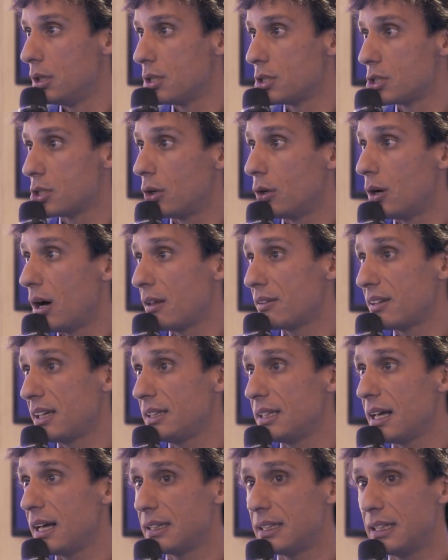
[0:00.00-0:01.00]
So I
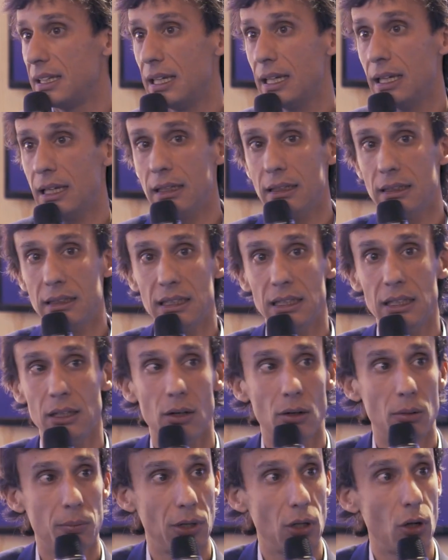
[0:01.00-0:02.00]
think that the
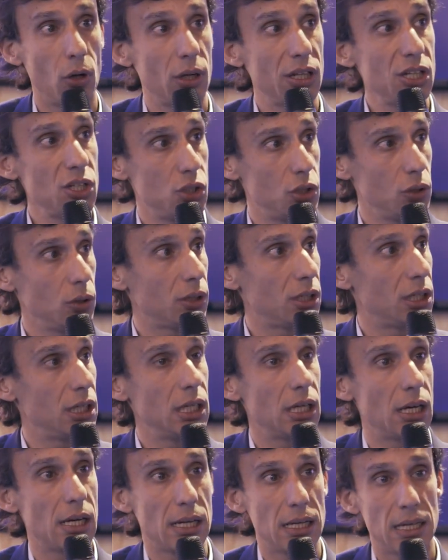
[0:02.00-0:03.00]
overall issue
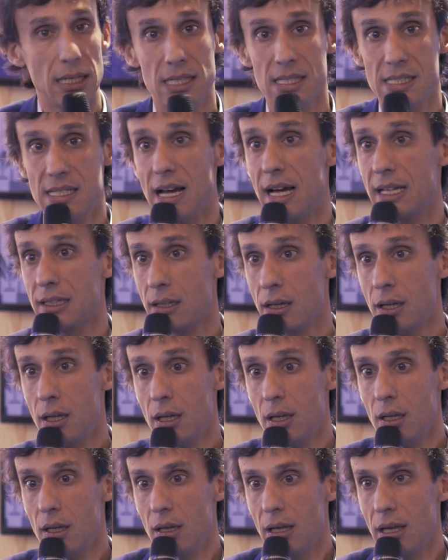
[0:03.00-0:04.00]
here is that
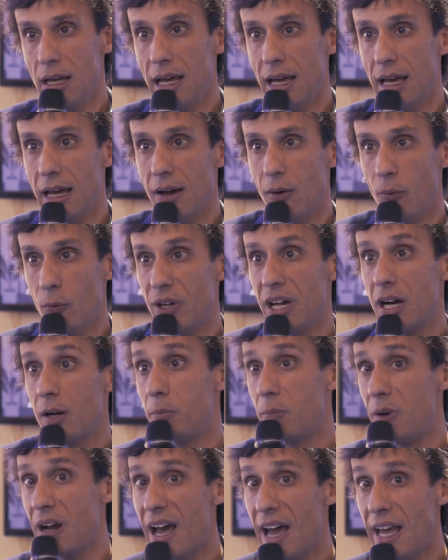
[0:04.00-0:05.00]
we are
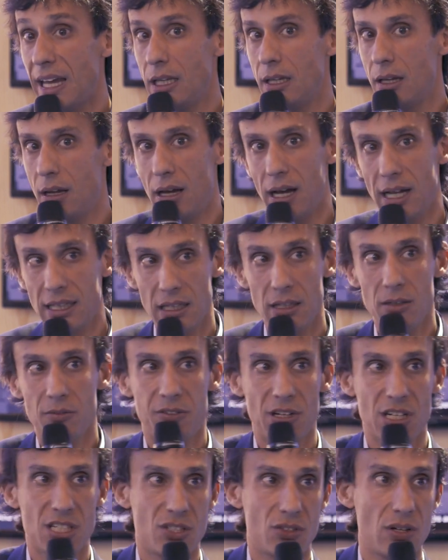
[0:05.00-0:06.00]
blind at
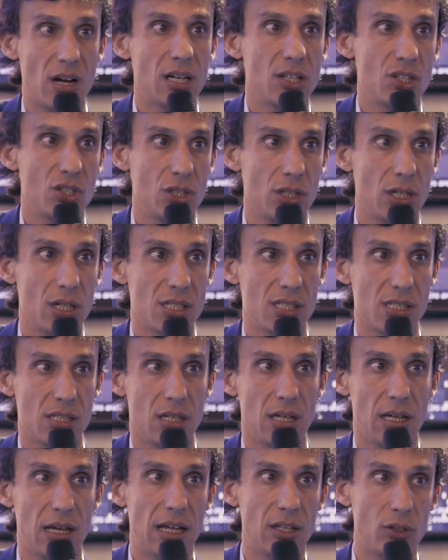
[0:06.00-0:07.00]
infrastructures
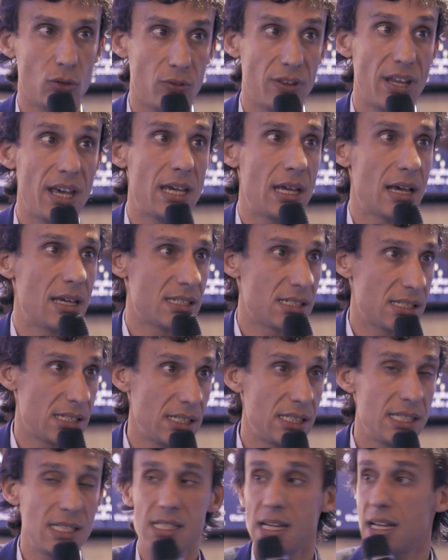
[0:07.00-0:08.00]
today as
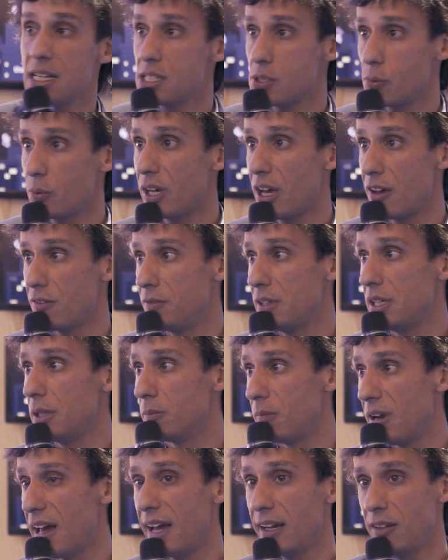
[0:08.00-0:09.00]
citizens. We have
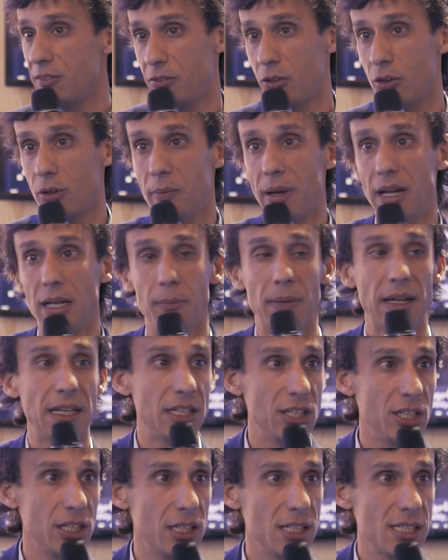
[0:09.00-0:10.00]
been blind for many, many
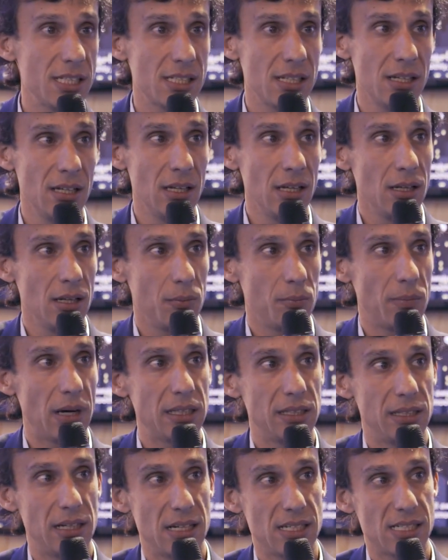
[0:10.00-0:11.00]
years,
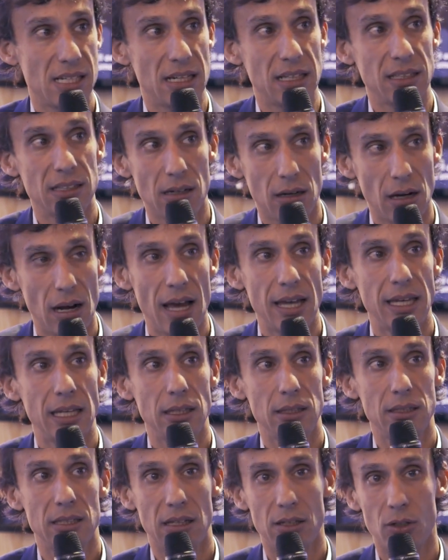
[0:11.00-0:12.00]
but there's an
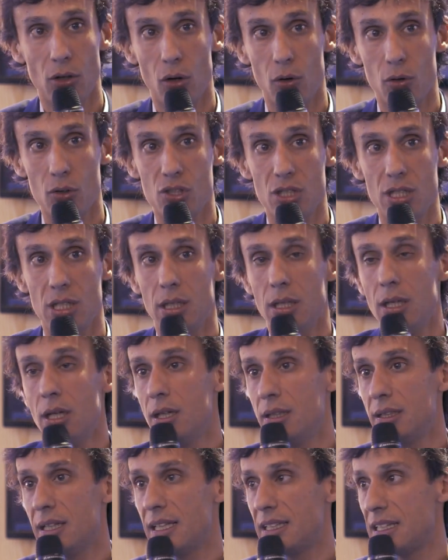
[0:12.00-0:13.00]
underlying technology
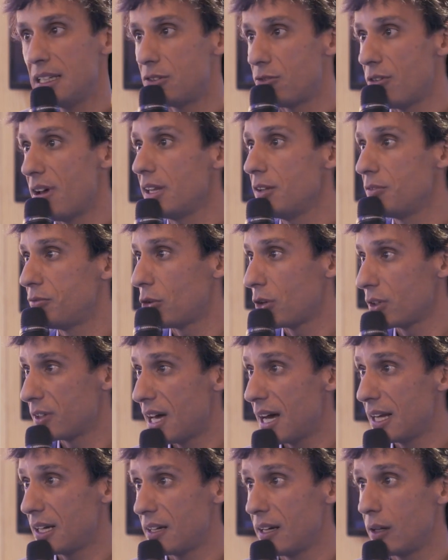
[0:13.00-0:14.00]
that is ready for
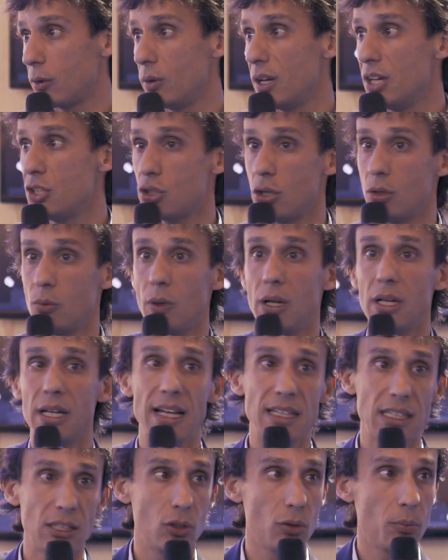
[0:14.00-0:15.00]
that. Regulation will
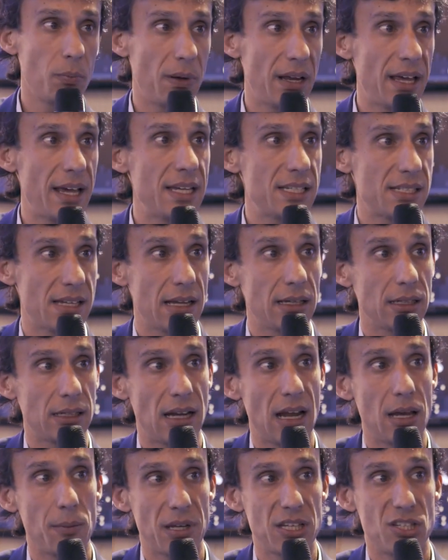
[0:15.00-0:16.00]
get into place and
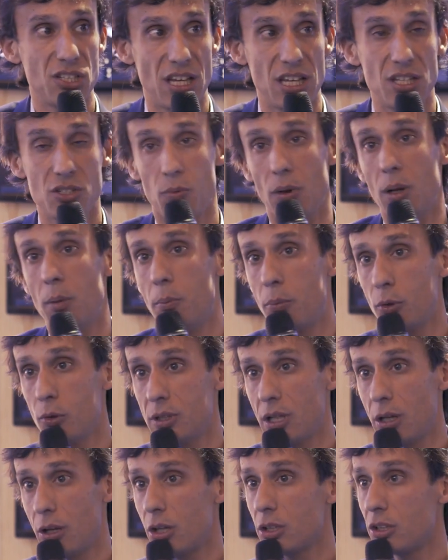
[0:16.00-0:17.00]
climate change will
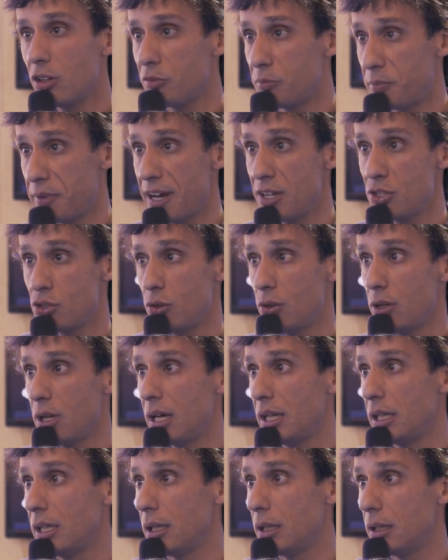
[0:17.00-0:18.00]
put a lot of pressure
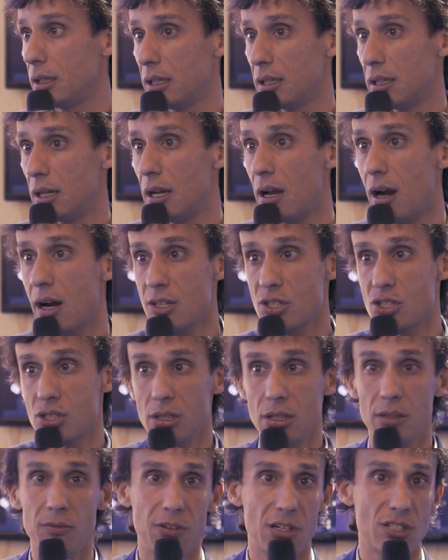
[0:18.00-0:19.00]
and in the large
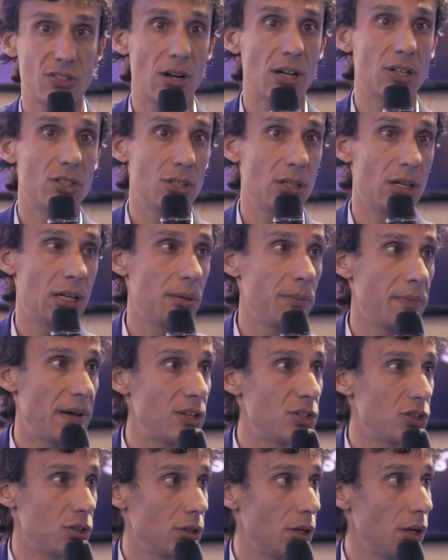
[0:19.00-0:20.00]
infrastructure and
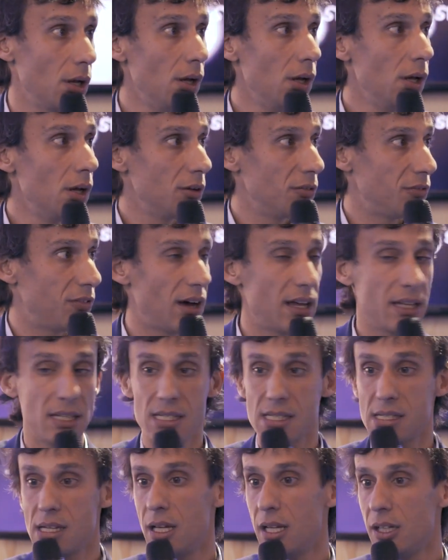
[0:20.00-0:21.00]
pension
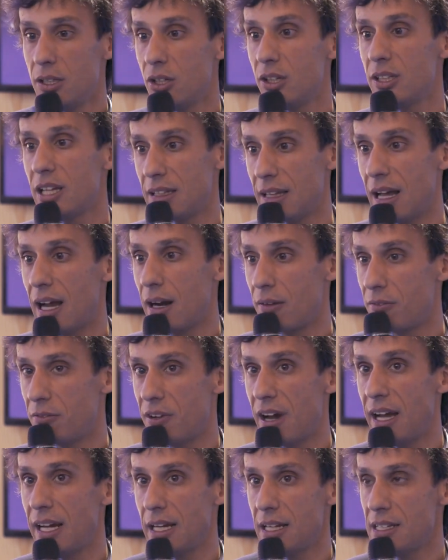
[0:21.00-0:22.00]
funds that are
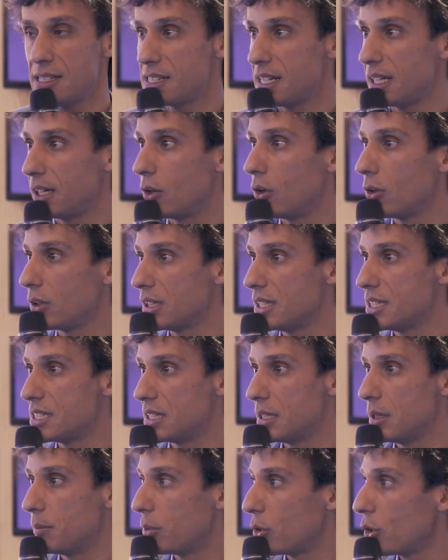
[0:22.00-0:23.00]
financing all these
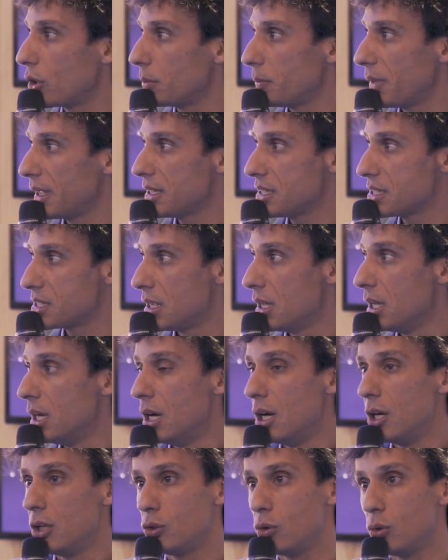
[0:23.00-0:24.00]
deployments
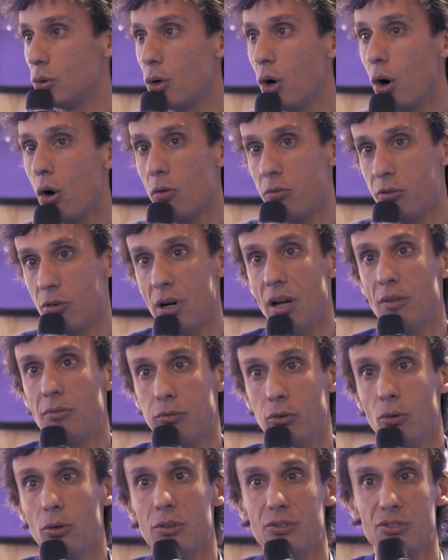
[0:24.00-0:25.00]
to go for a full